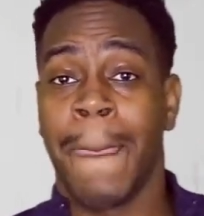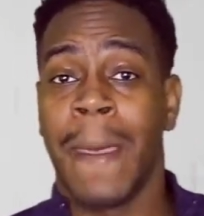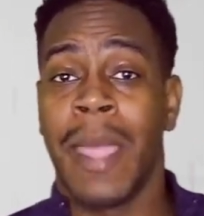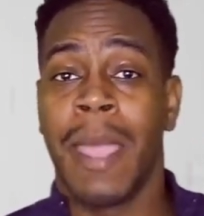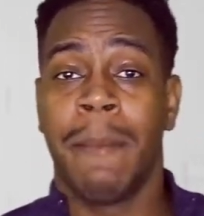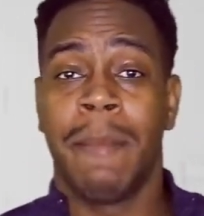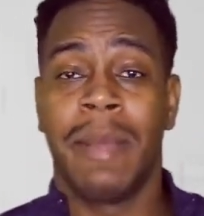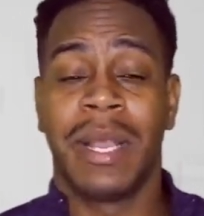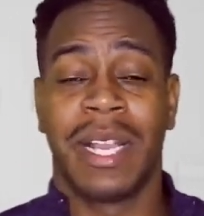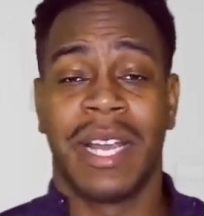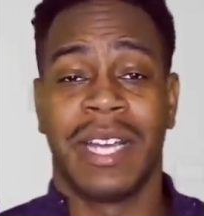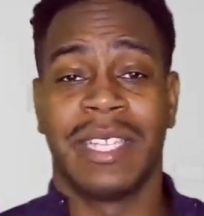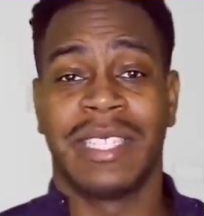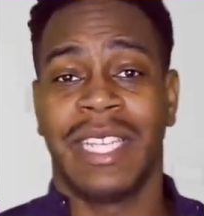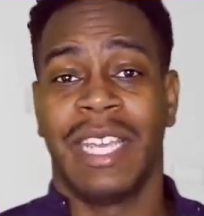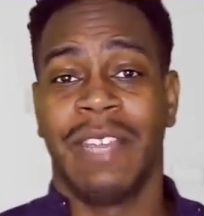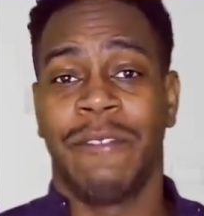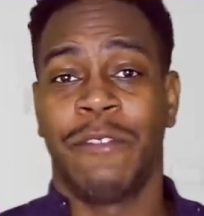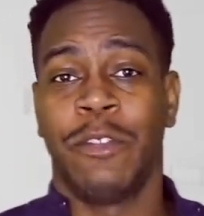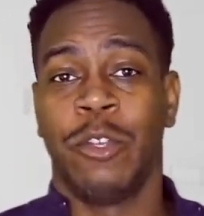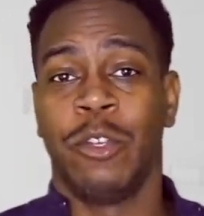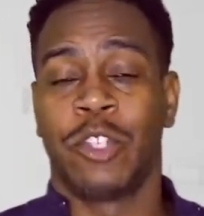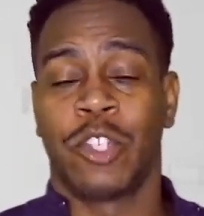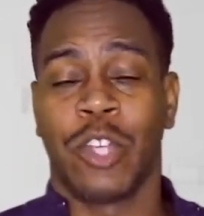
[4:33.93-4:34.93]
Because if
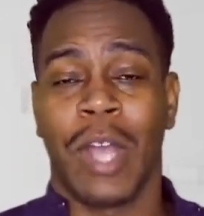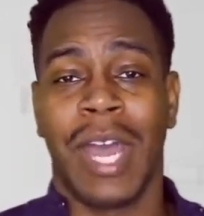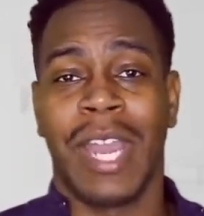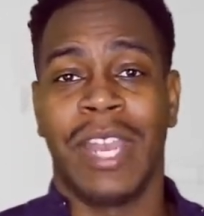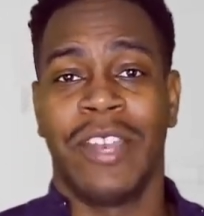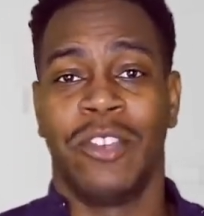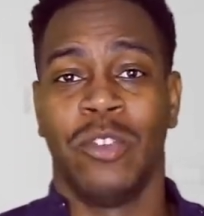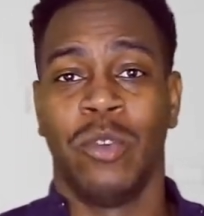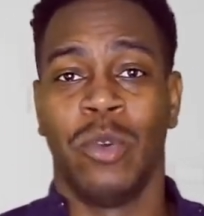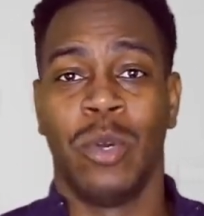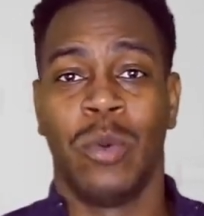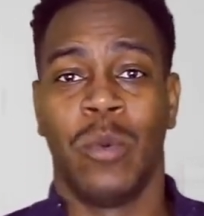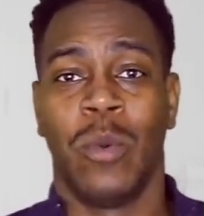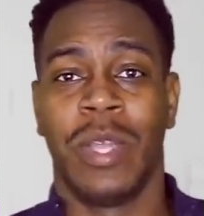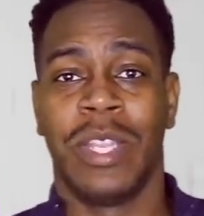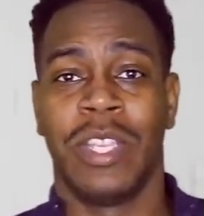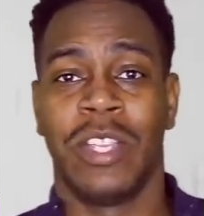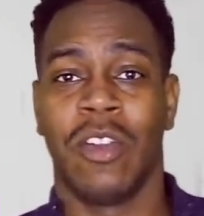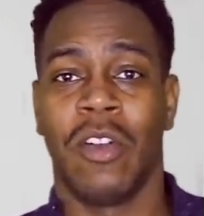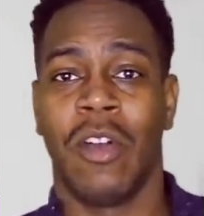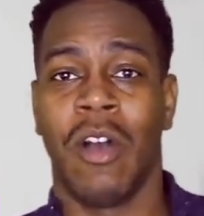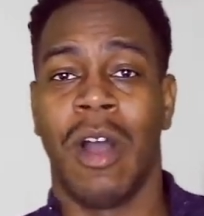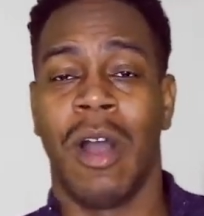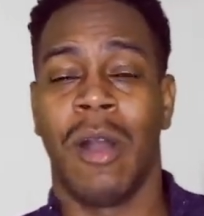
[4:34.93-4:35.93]
you try to do it when
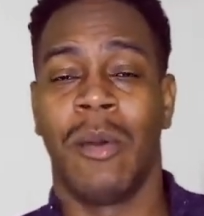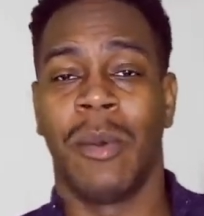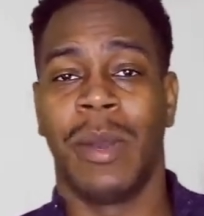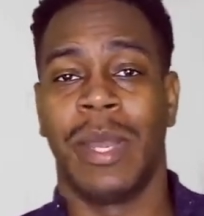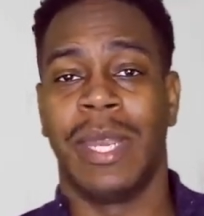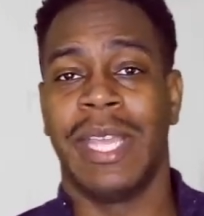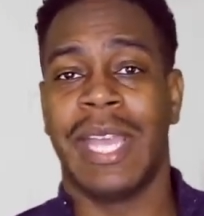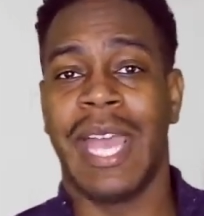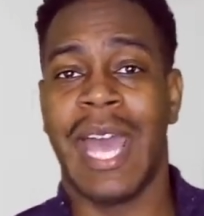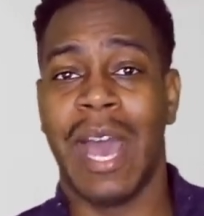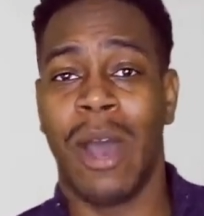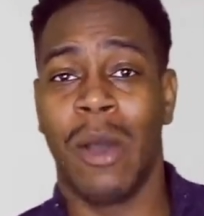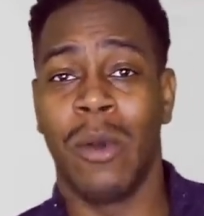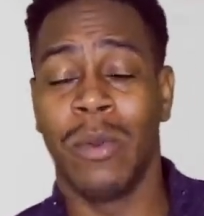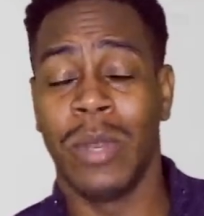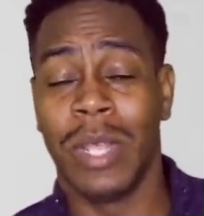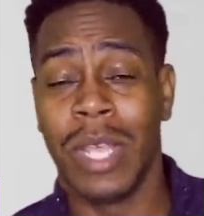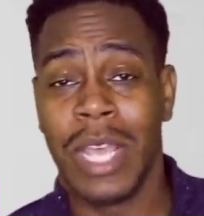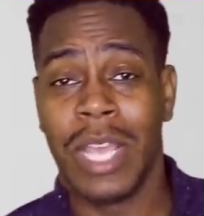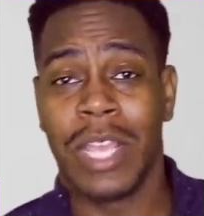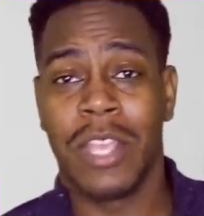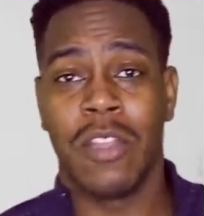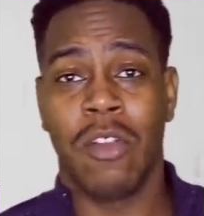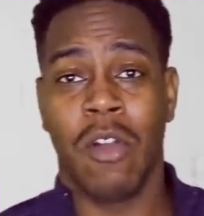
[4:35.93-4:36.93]
you're already out,
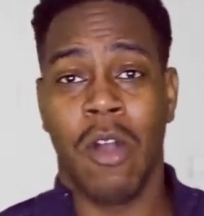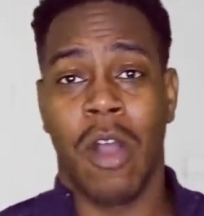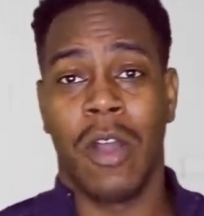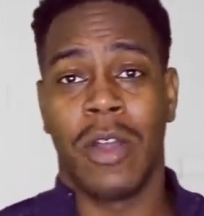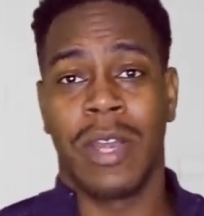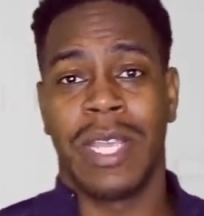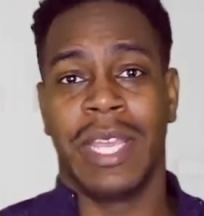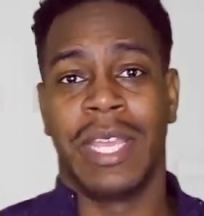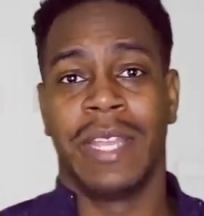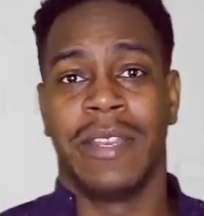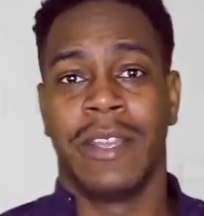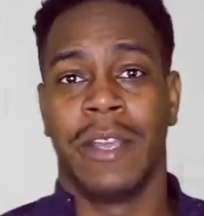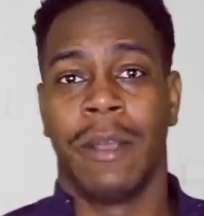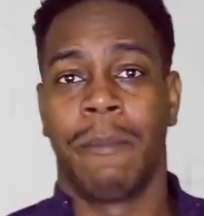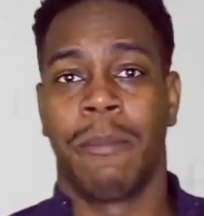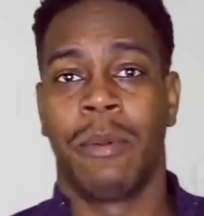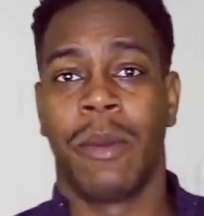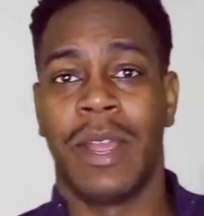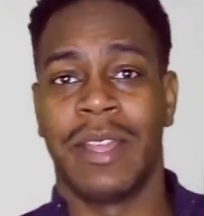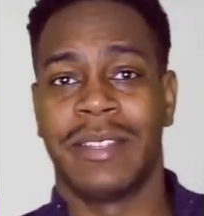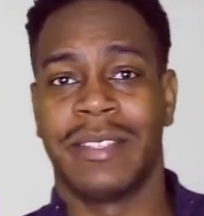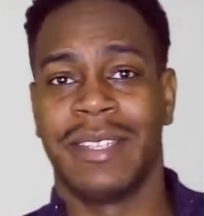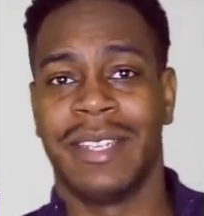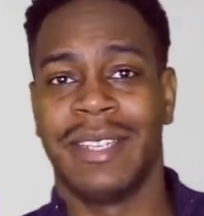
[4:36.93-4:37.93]
you're already in their
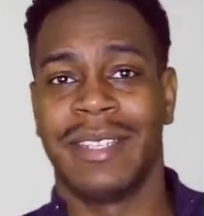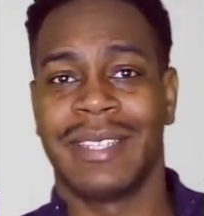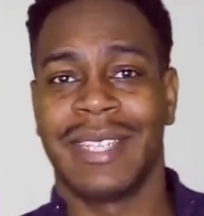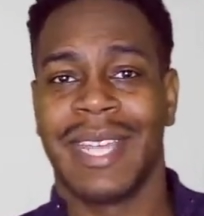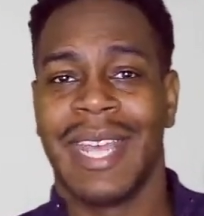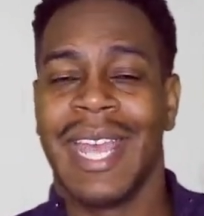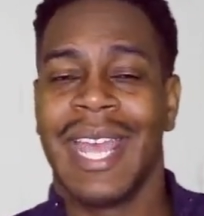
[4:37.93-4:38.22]
presence,